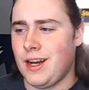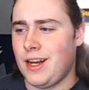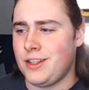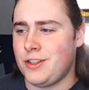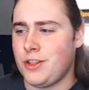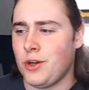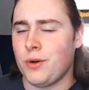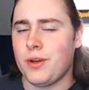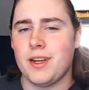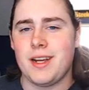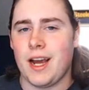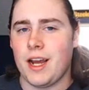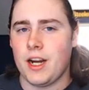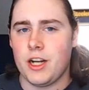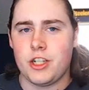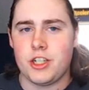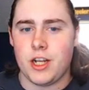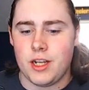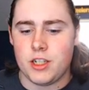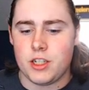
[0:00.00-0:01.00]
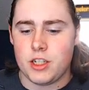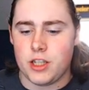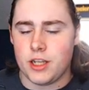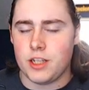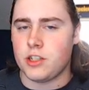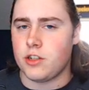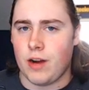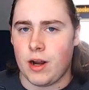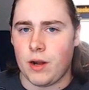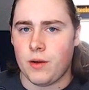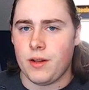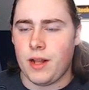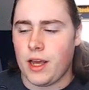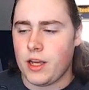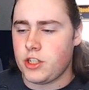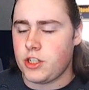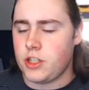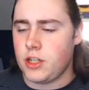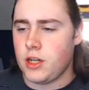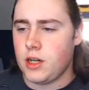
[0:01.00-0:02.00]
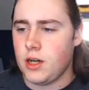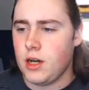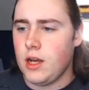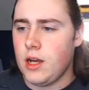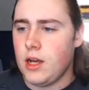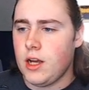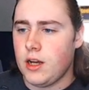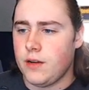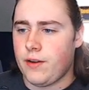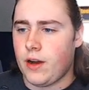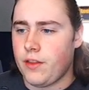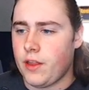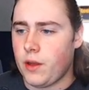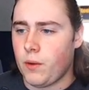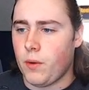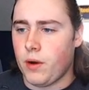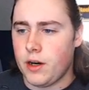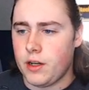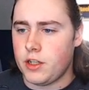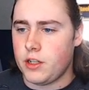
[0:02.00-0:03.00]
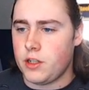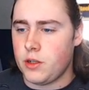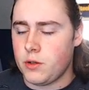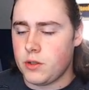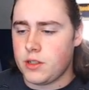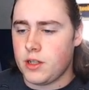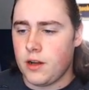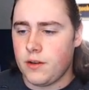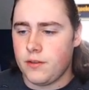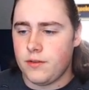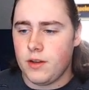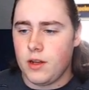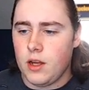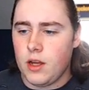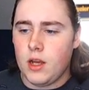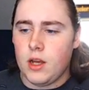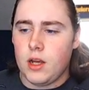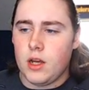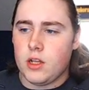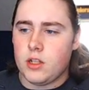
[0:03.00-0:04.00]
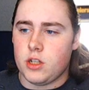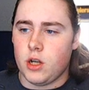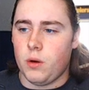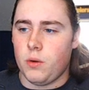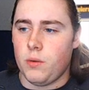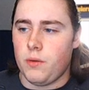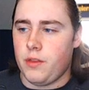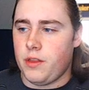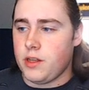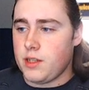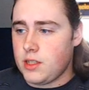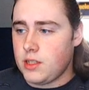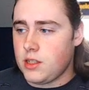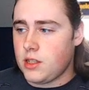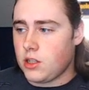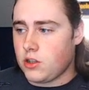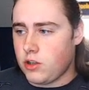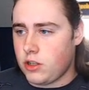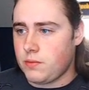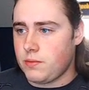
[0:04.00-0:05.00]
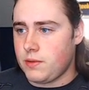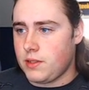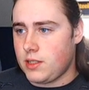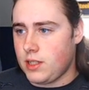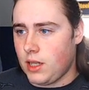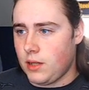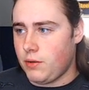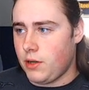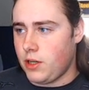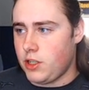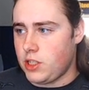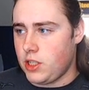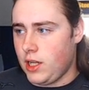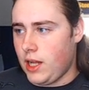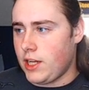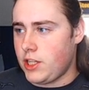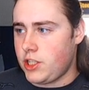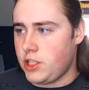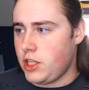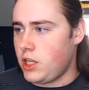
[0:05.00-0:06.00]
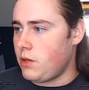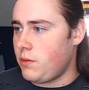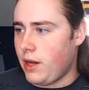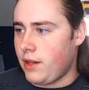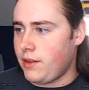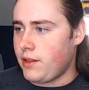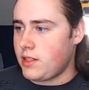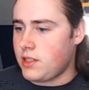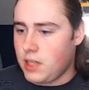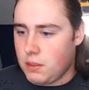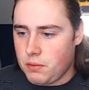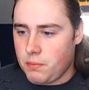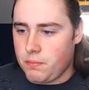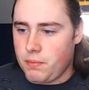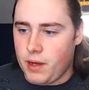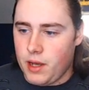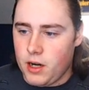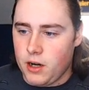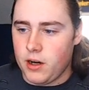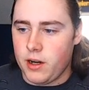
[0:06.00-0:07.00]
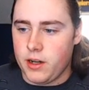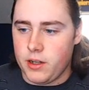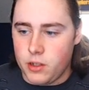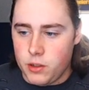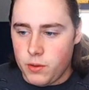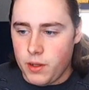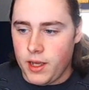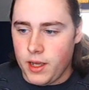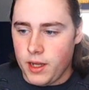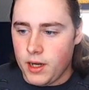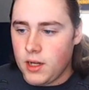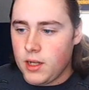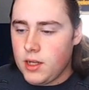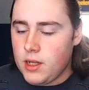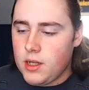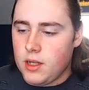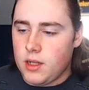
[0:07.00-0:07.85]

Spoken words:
Dokkan kind of changed things around last year of how they wanted to do stuff. So this is the Christmas celebration last year. We had the Step Up banner and new hit.